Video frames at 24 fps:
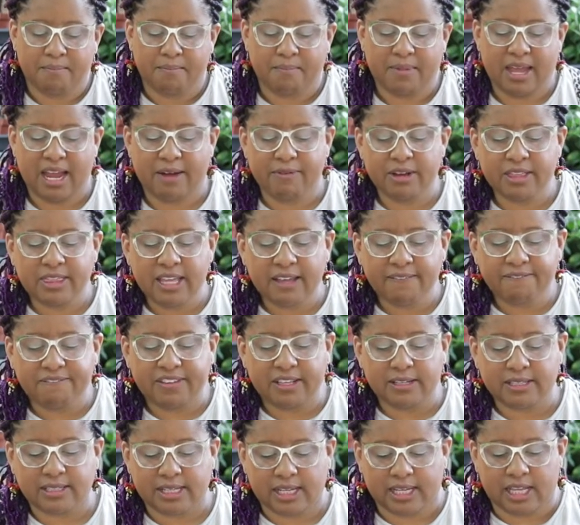Everything
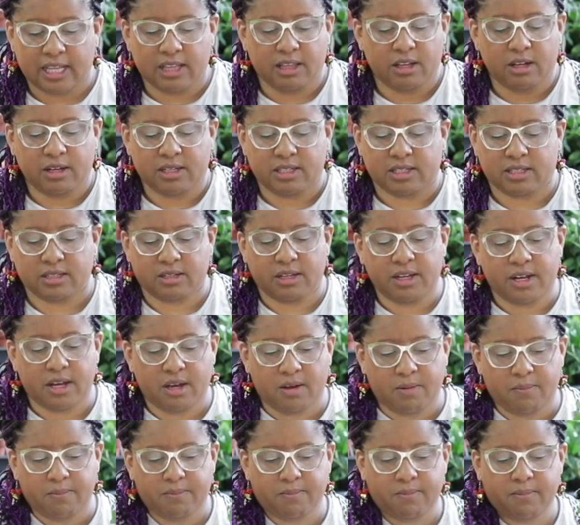feels like it looks, you know,
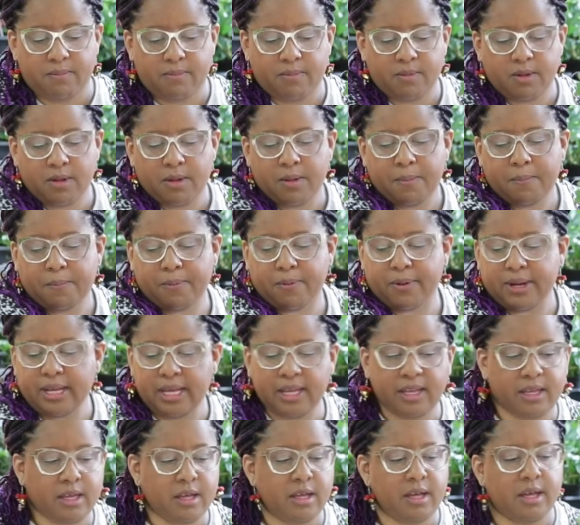pretty
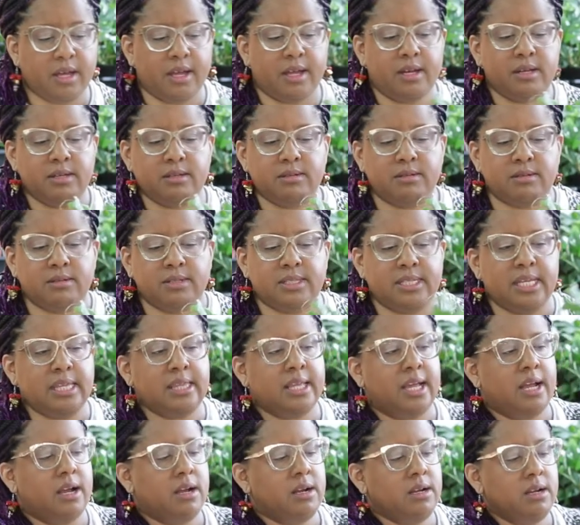good. It's in
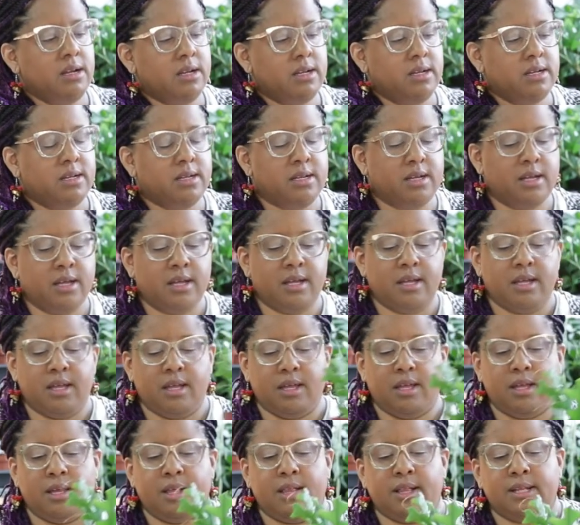there.
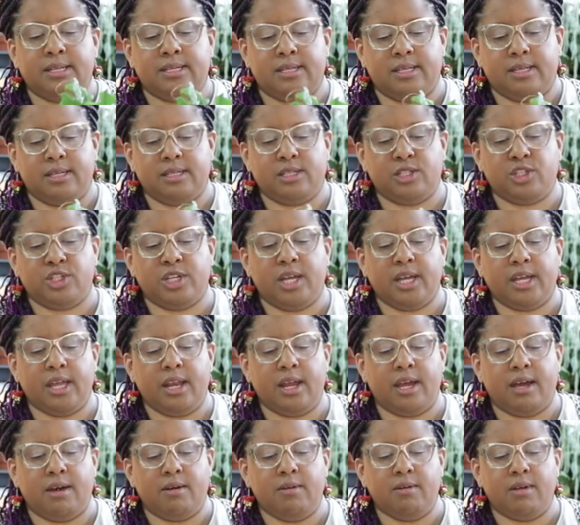Let's check it
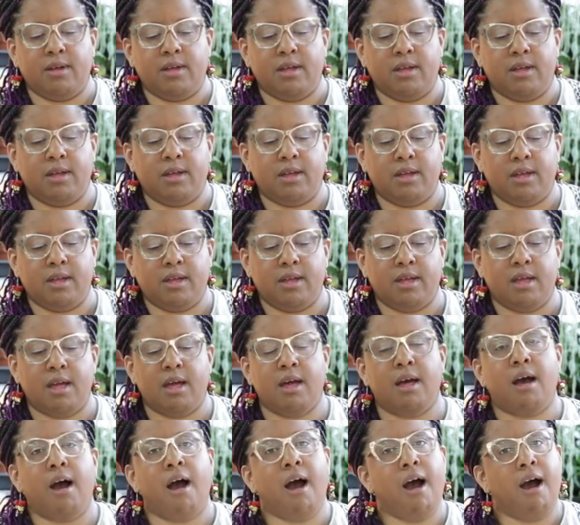out.
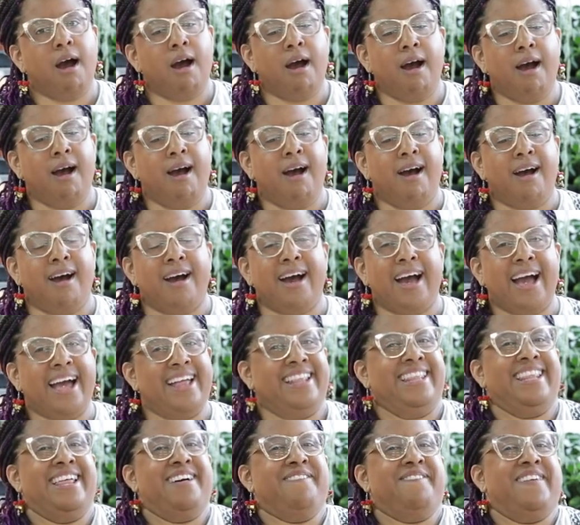Oh, I
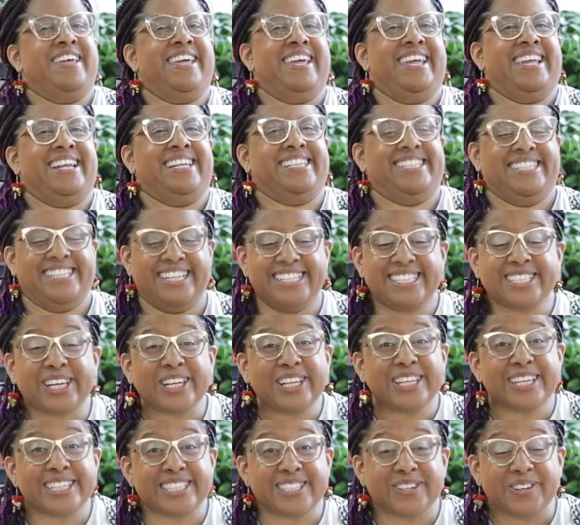love it. It's going
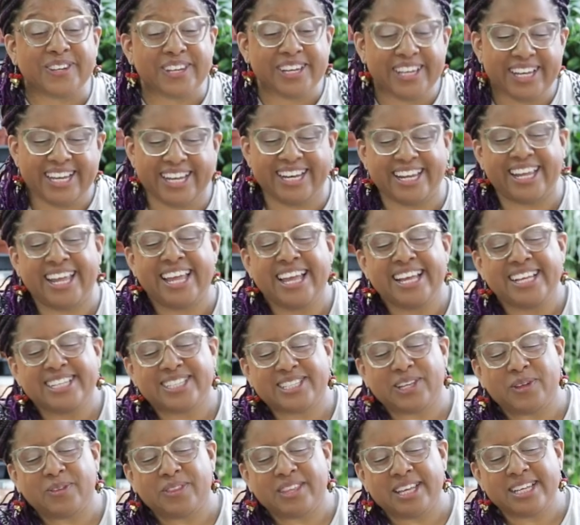to look so good.
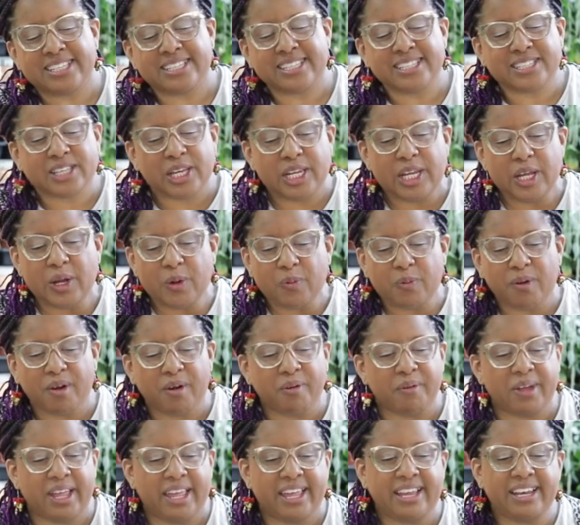So this is going to
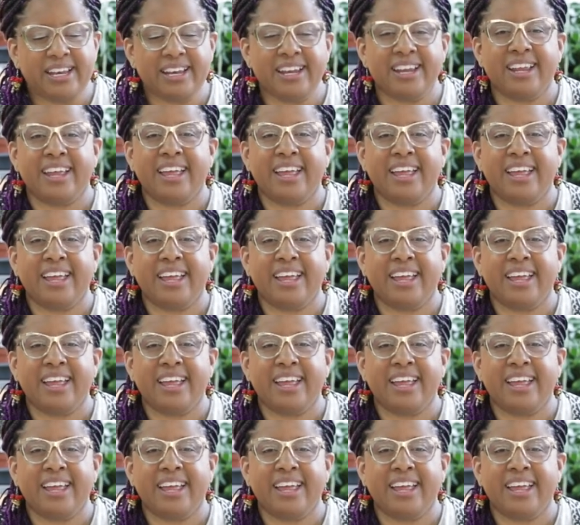grow in,